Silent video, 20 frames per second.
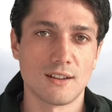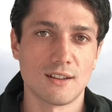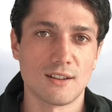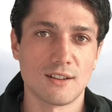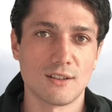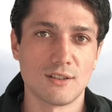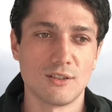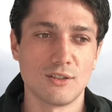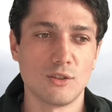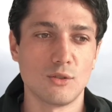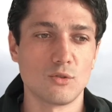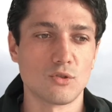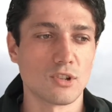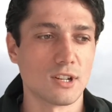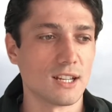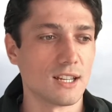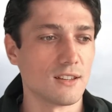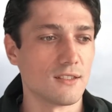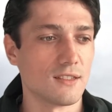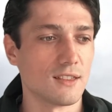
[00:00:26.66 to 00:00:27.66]

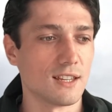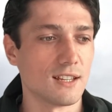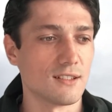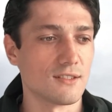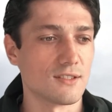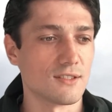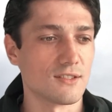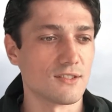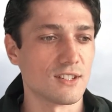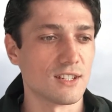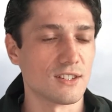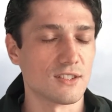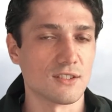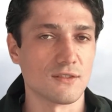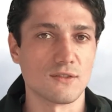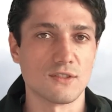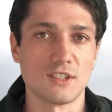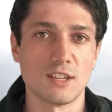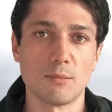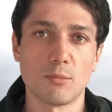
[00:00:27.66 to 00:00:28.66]
Usually there's a sense of
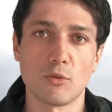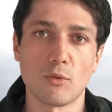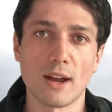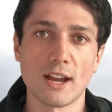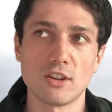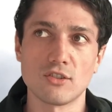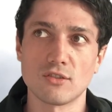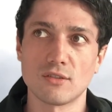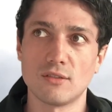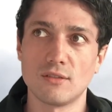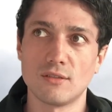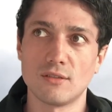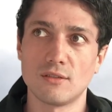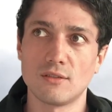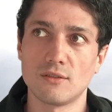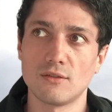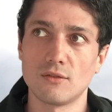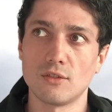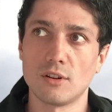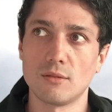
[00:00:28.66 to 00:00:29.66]
separation
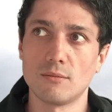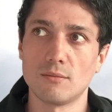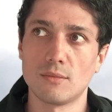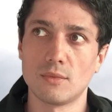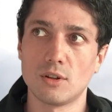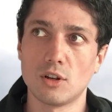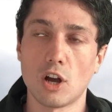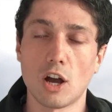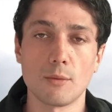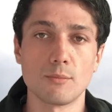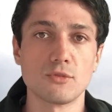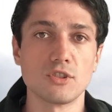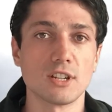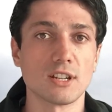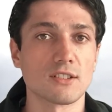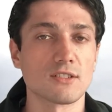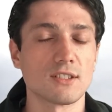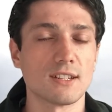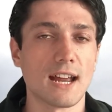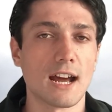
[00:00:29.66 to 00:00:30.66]
from
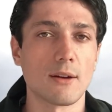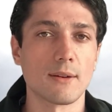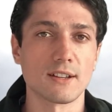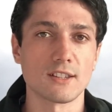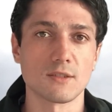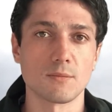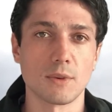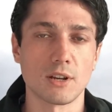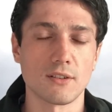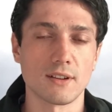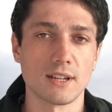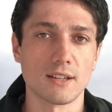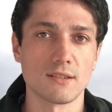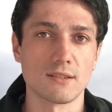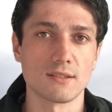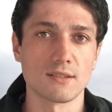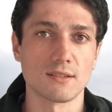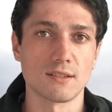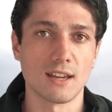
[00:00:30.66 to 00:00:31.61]
objects in our experience,